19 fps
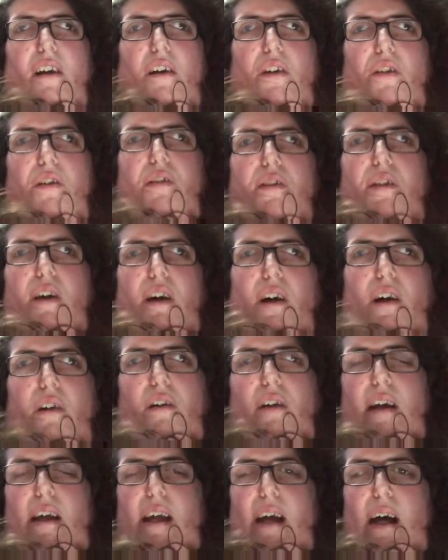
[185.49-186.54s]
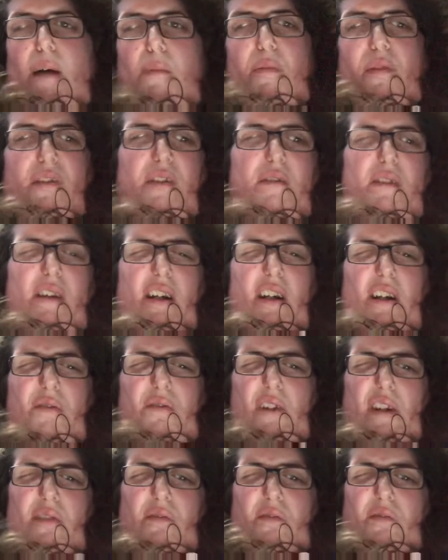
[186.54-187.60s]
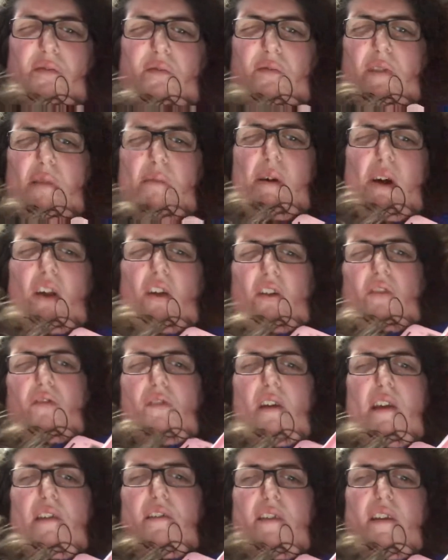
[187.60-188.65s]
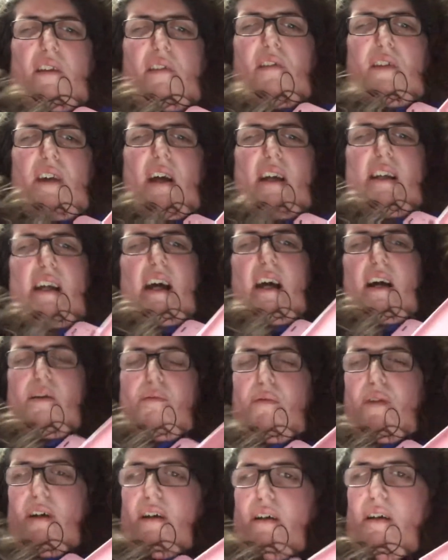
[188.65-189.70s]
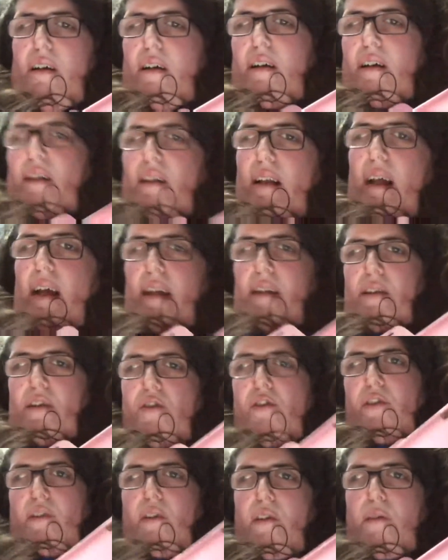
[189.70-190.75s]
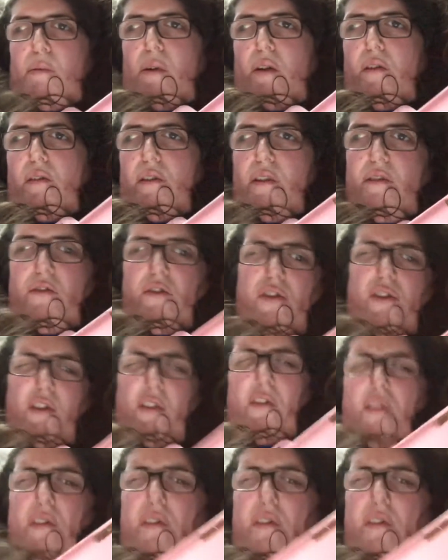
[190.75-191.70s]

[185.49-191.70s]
So yeah, I'm still recovering from all the craziness that I have, like the Jonas Brothers and JoJo